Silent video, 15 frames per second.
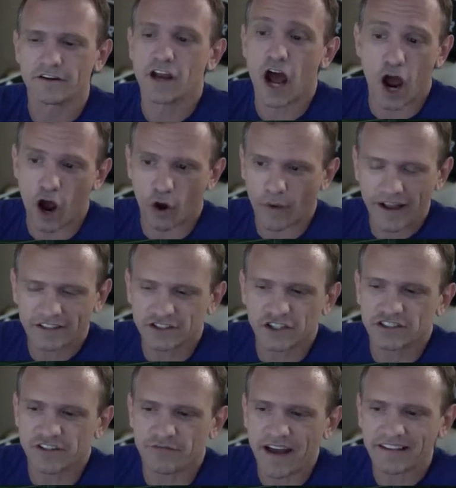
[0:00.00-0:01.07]
No, it's
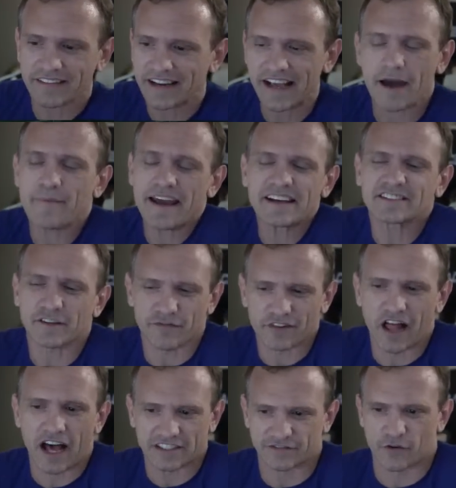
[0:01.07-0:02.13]
just the fact that, I mean, he's the
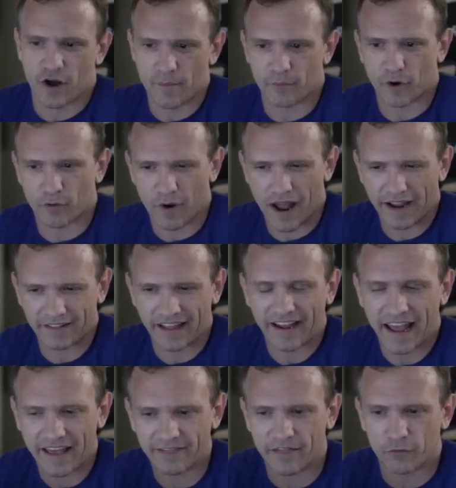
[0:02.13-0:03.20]
philosopher emperor, right? Like,
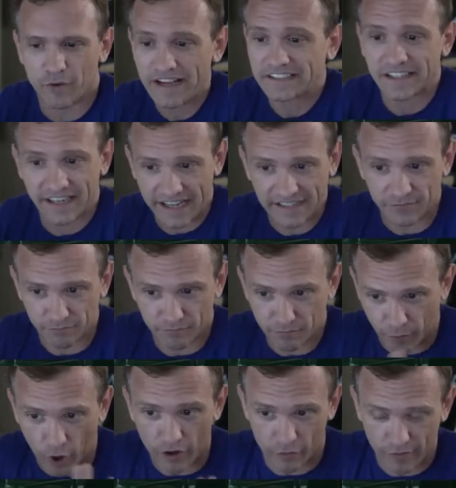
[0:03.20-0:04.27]

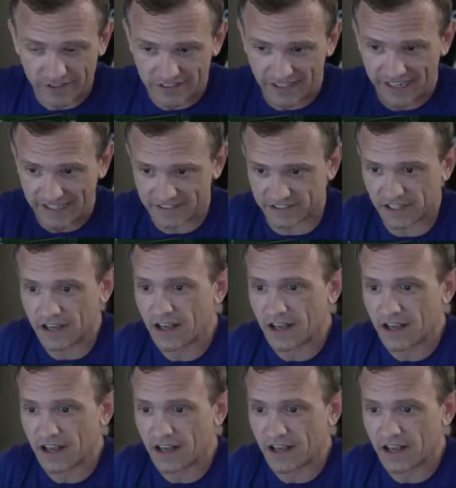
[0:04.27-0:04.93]
part of the reason that he's